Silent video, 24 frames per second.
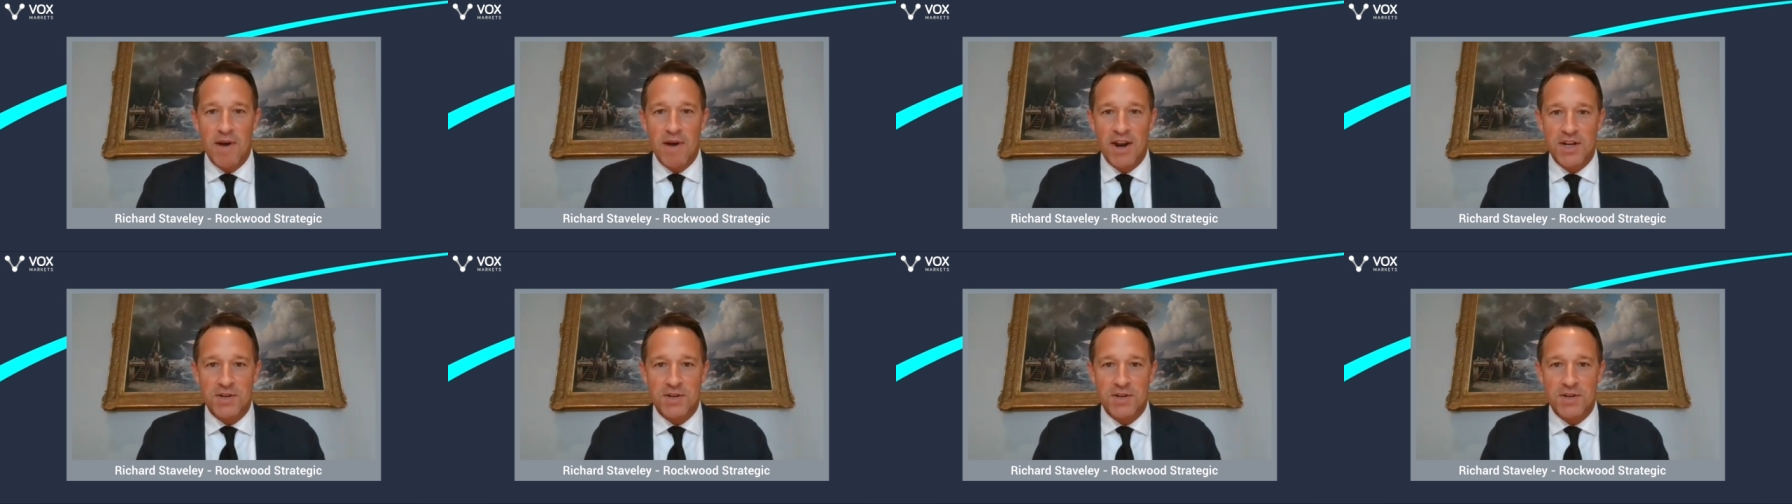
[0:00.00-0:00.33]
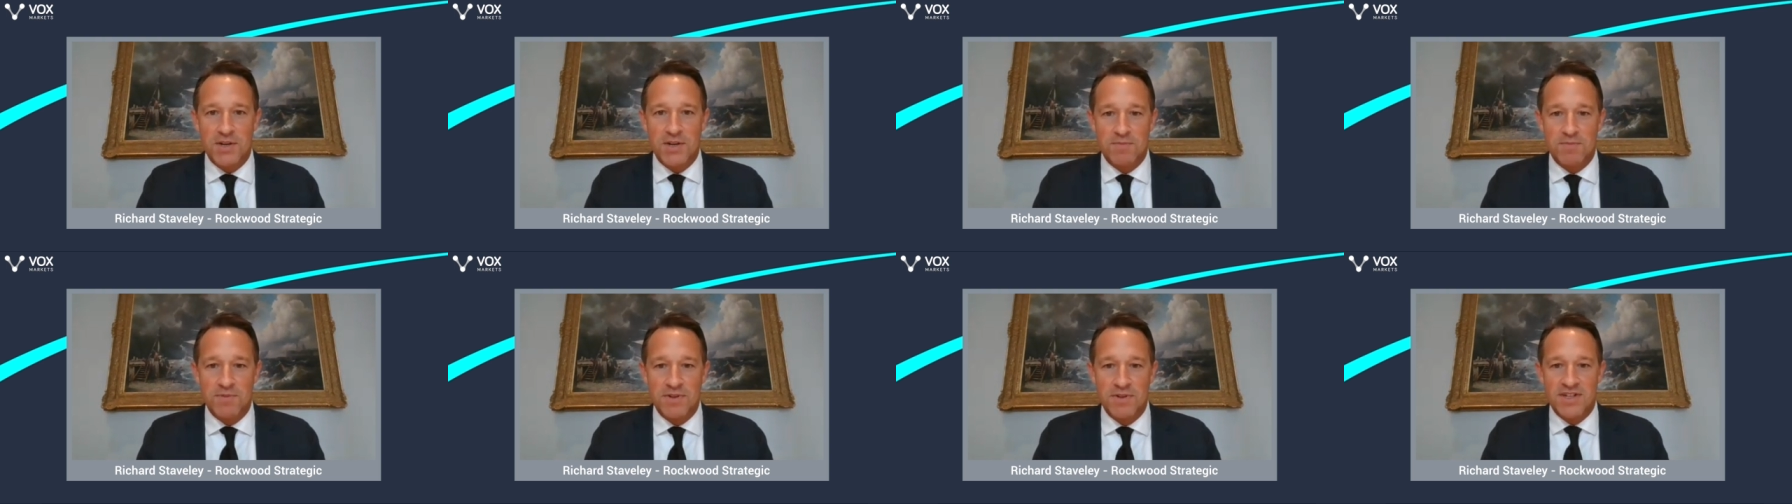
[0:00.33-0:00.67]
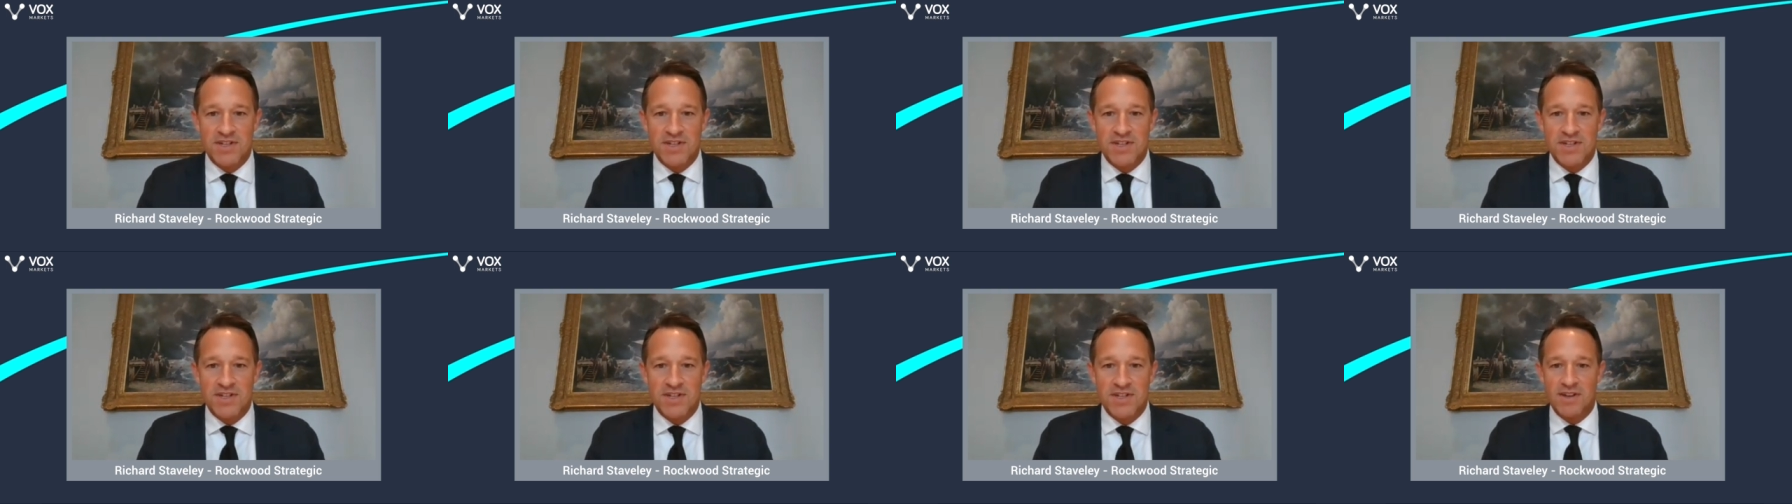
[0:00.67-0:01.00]
management
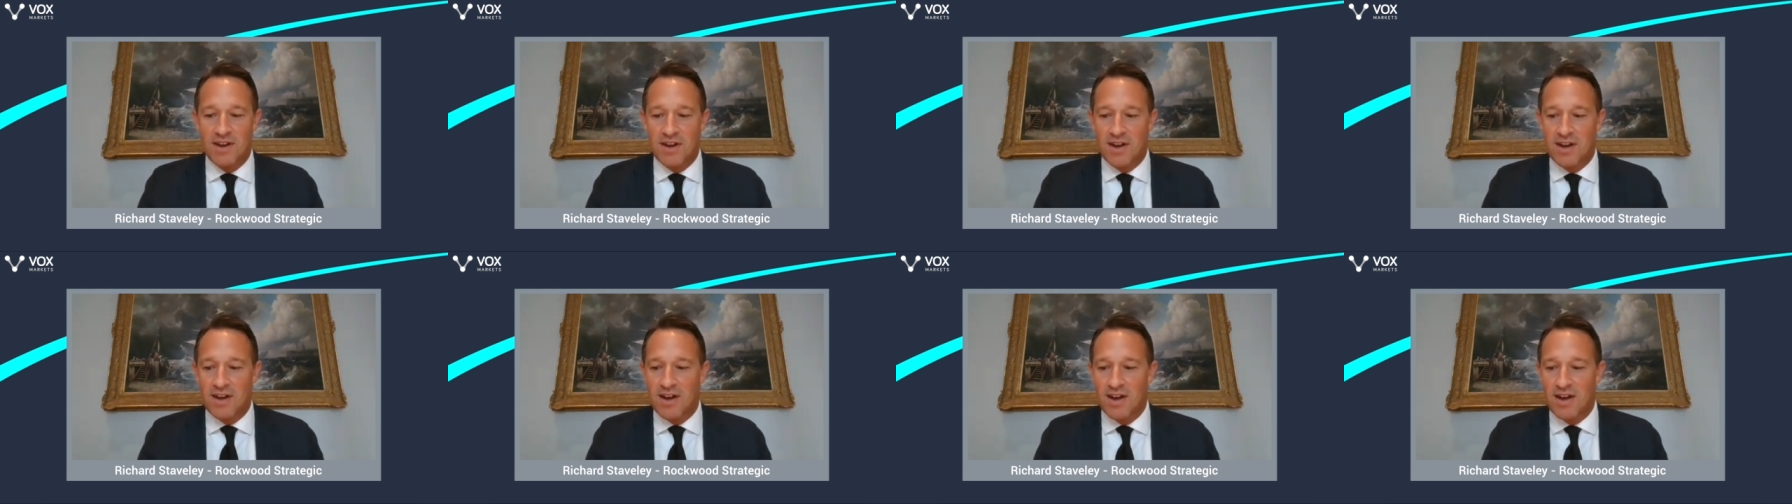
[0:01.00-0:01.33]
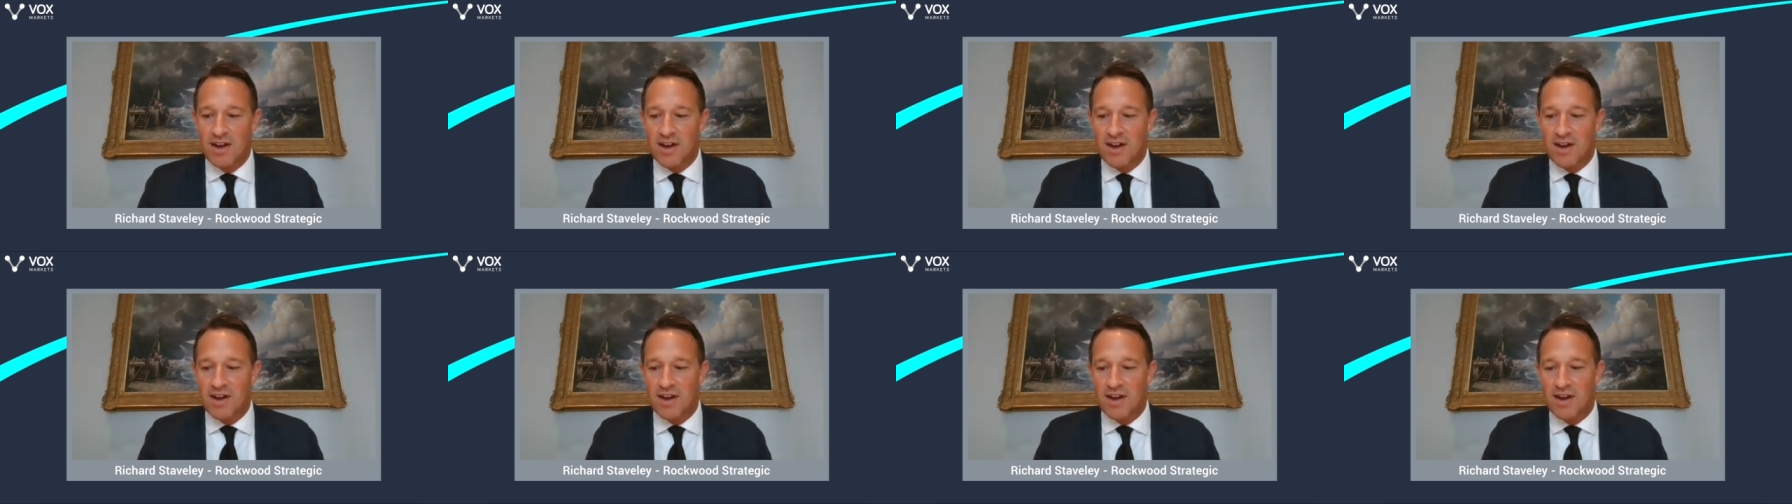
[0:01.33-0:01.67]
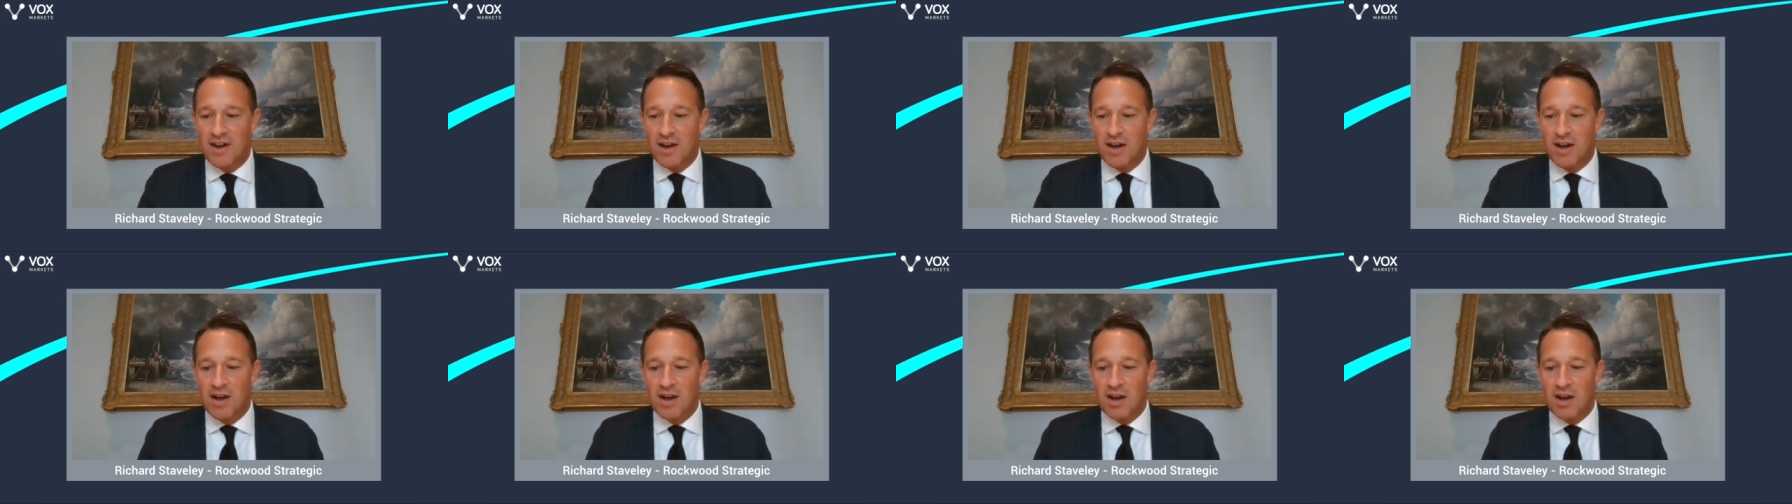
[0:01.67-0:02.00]
teams
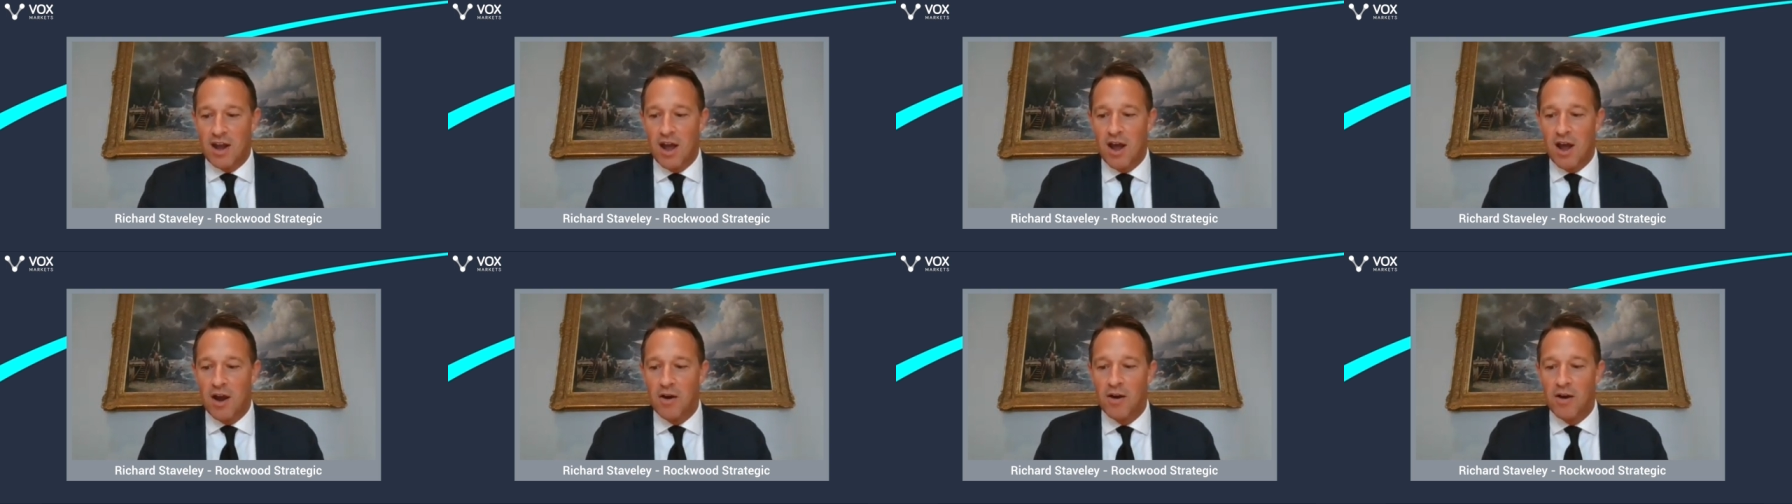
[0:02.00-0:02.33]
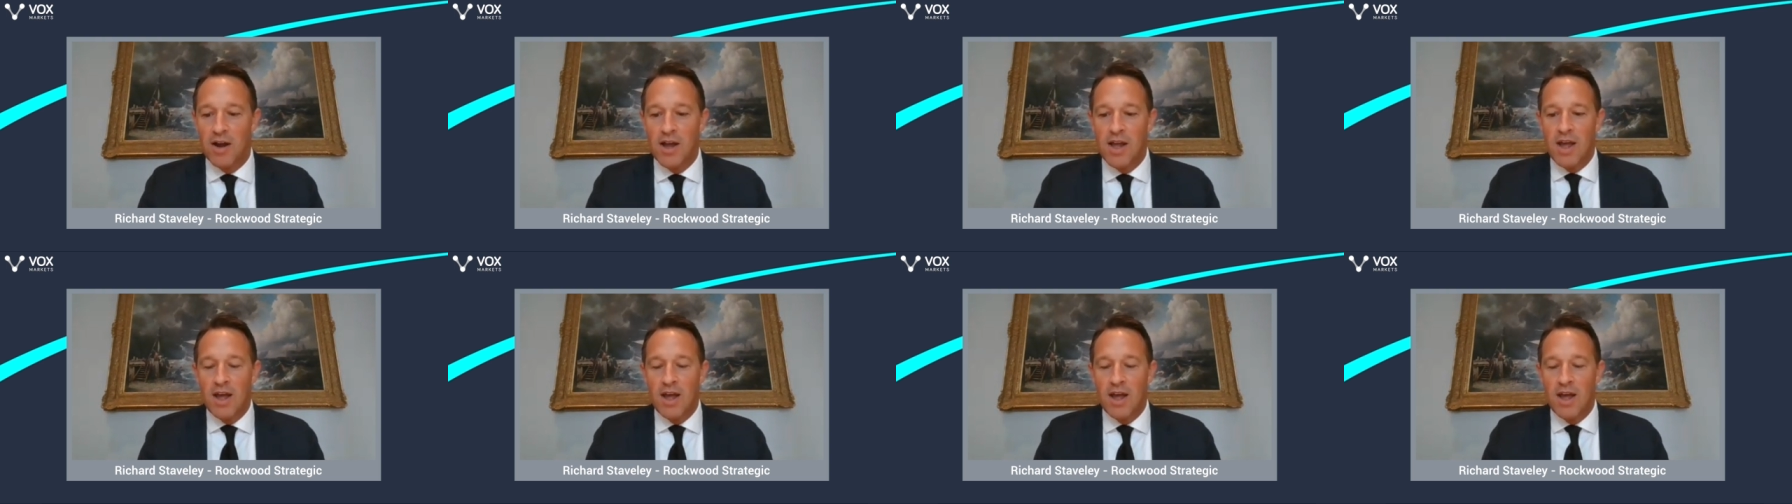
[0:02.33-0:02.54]
ago.